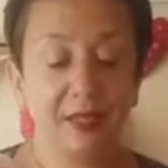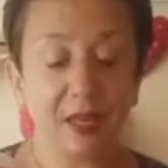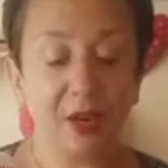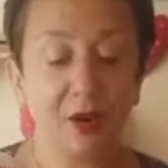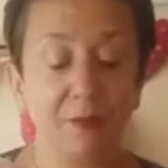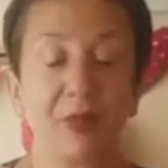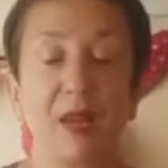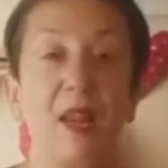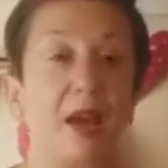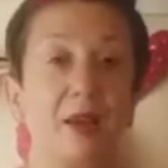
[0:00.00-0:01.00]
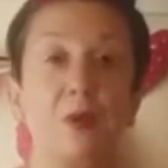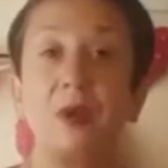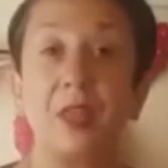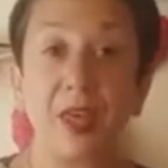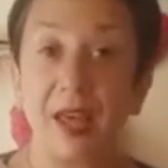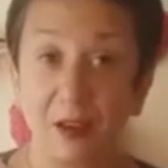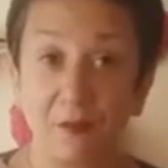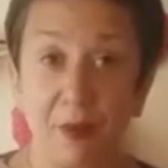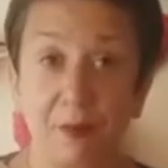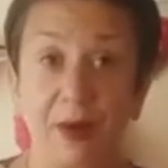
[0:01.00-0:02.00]
So like with any
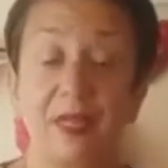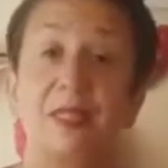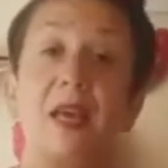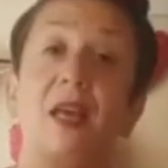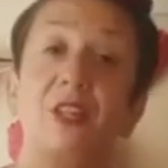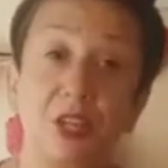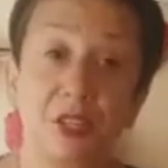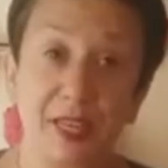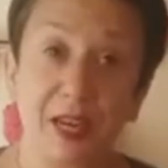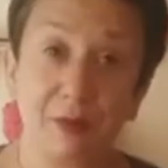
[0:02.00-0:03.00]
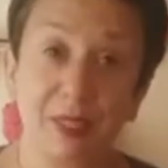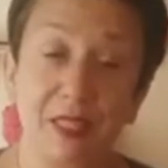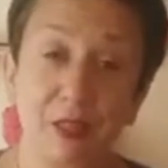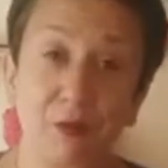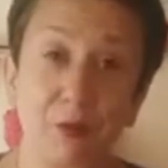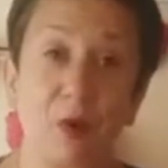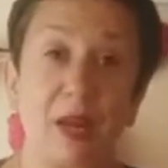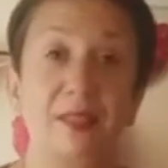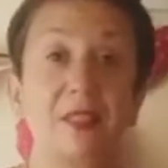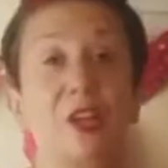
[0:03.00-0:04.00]
fabrics, jersey comes in different
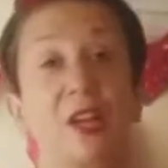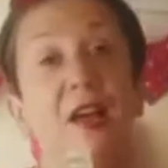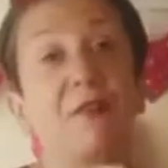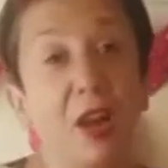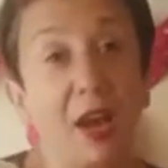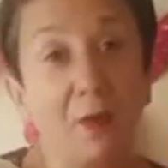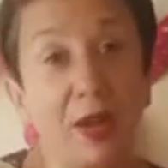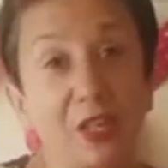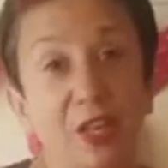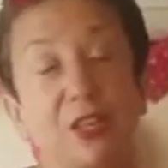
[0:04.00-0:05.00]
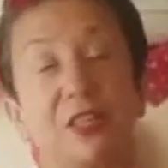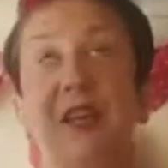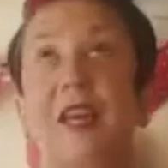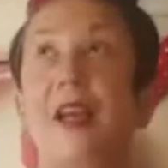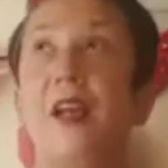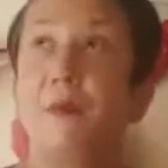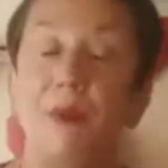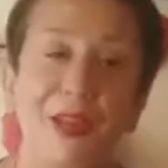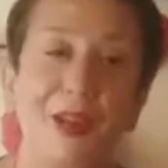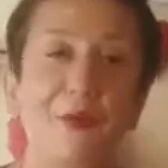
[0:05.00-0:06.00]
weights, so you can have lightweight jersey,
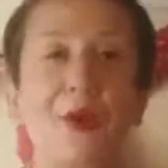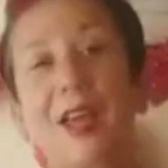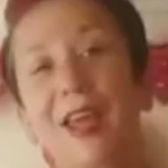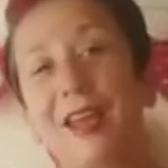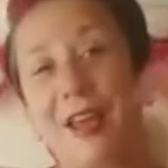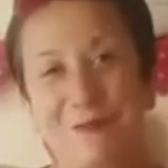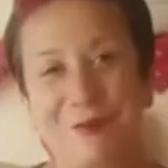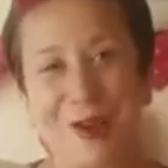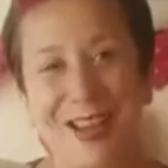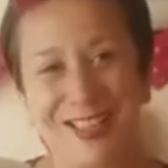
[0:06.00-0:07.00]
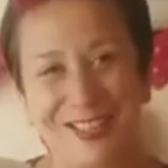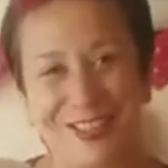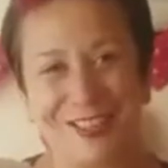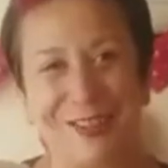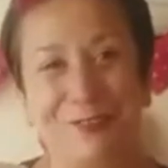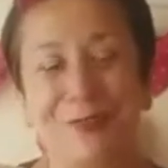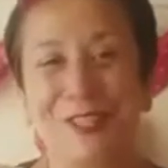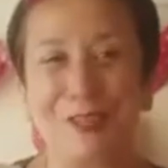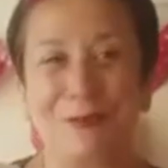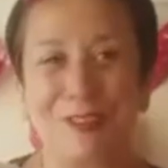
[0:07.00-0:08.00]
medium weight, heavyweight jersey for
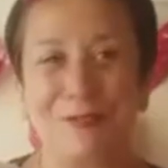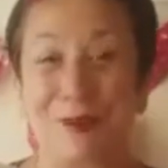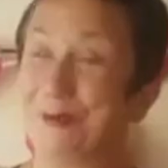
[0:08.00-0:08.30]
different